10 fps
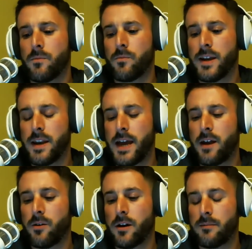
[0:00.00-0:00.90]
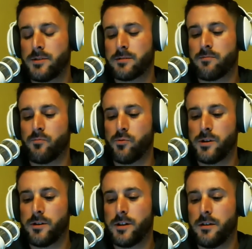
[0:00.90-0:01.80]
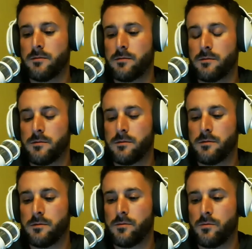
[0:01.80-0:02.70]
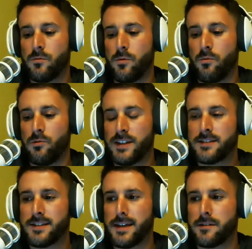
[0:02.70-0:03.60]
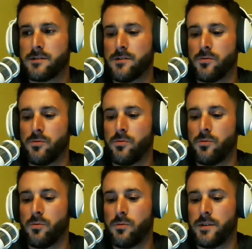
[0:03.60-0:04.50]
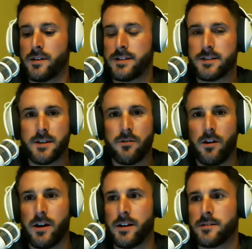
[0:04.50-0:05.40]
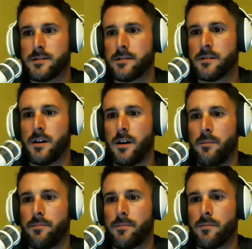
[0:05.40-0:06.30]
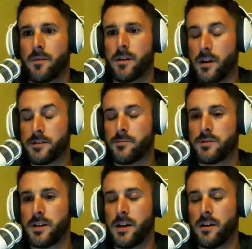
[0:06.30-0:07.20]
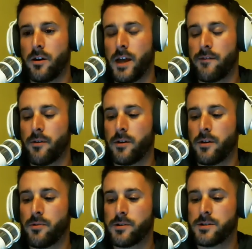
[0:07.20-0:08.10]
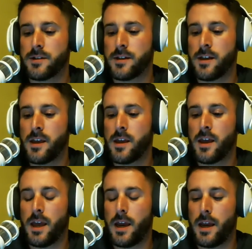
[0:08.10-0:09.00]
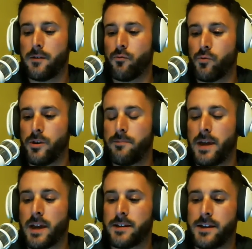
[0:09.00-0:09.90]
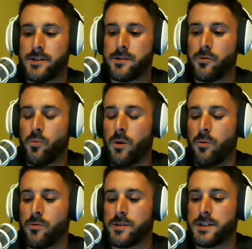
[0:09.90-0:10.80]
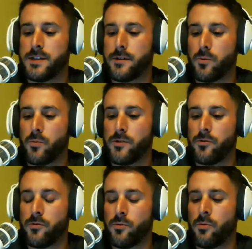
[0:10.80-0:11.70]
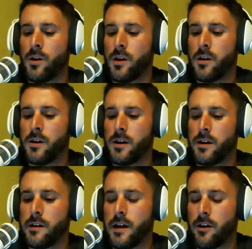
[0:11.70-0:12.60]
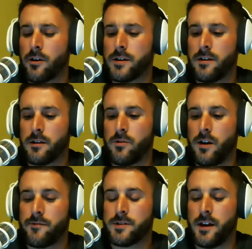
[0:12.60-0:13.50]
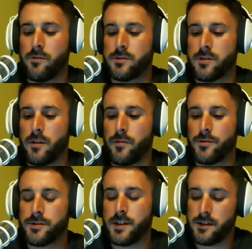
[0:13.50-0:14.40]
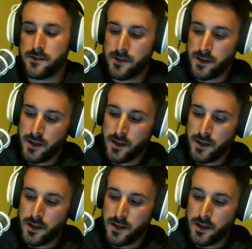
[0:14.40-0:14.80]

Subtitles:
right now, I'm just really listening to the existing clients and customers that have already purchased it, and really paying attention to what we're receiving when we do our conductor office hours on Thursdays.